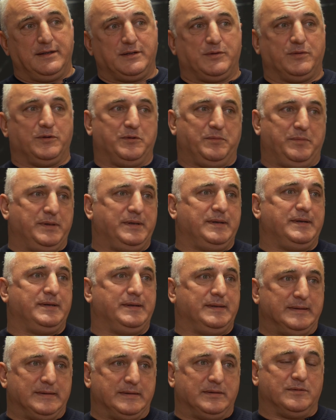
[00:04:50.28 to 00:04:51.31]
this would
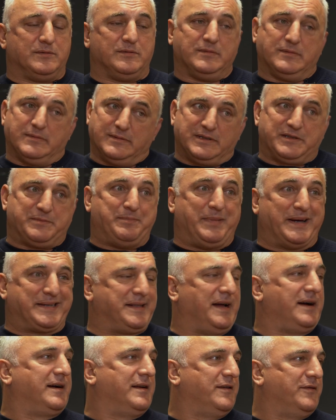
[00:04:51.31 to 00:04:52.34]
be
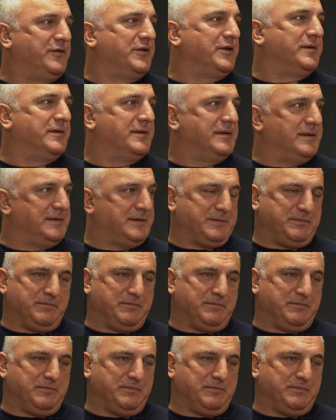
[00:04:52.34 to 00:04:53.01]
spectacle for. Yeah.